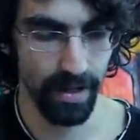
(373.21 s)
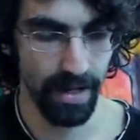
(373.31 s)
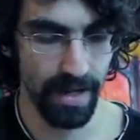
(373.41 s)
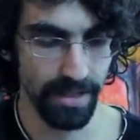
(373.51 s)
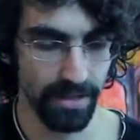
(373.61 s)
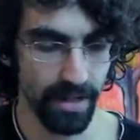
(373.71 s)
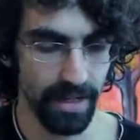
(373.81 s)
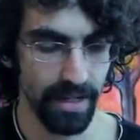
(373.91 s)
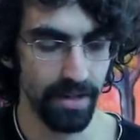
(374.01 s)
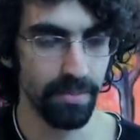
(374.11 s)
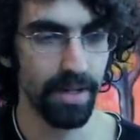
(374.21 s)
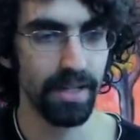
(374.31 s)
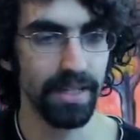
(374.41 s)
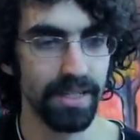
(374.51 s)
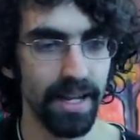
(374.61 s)
and I started hearing
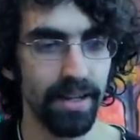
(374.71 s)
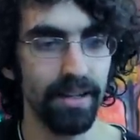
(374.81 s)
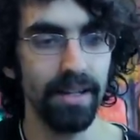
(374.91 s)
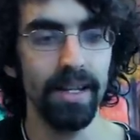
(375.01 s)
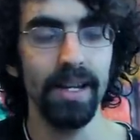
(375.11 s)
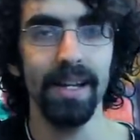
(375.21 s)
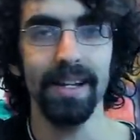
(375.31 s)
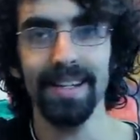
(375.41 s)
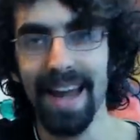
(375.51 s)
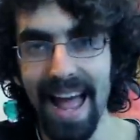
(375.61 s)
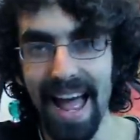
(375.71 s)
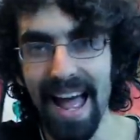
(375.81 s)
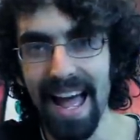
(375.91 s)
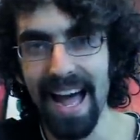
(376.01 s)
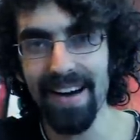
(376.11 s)
melodies like
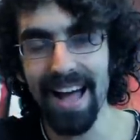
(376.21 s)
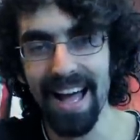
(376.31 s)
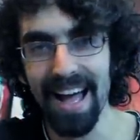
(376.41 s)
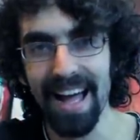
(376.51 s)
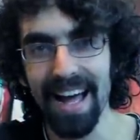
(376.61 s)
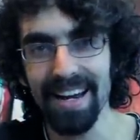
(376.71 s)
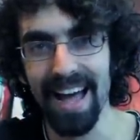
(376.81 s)
na